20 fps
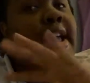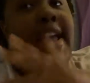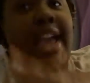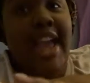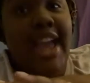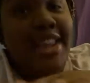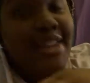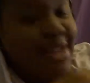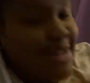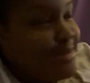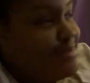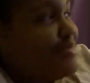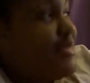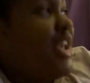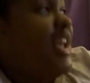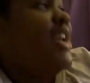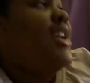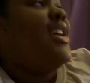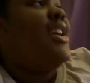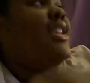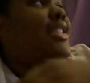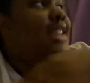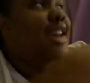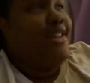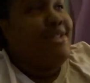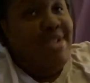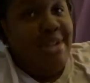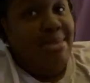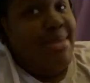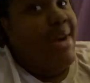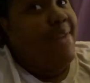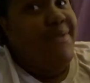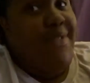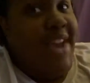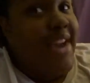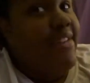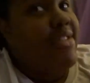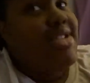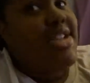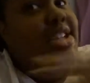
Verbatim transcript: Catelynn. Those are my favorites.